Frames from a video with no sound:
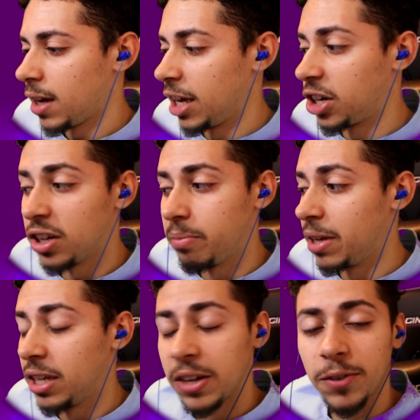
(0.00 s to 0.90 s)
It could have
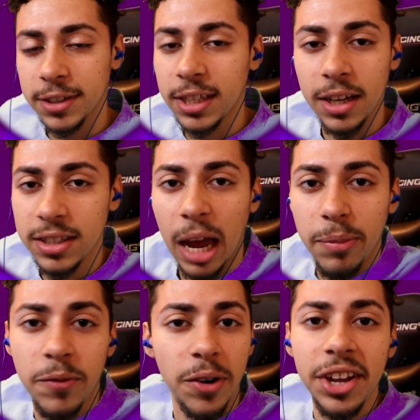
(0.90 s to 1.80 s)
been different t- type
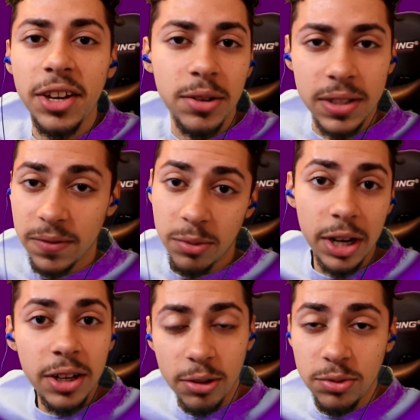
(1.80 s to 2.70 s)
of raincoats if the
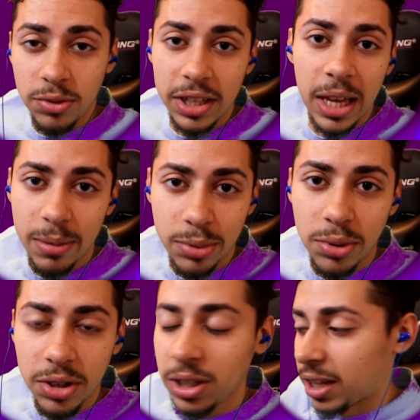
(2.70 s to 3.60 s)
raincoat was really that
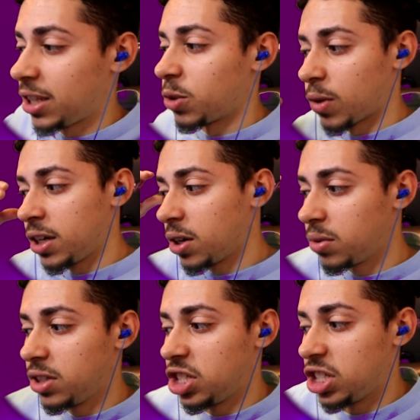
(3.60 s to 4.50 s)
important. I think the
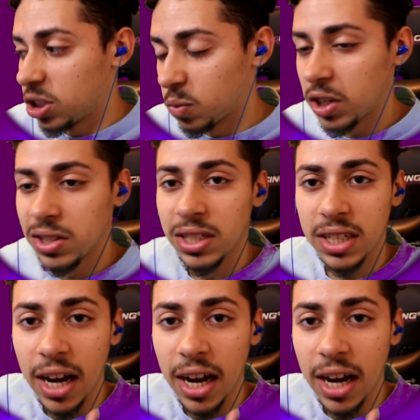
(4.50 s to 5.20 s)
raincoat she just wears it to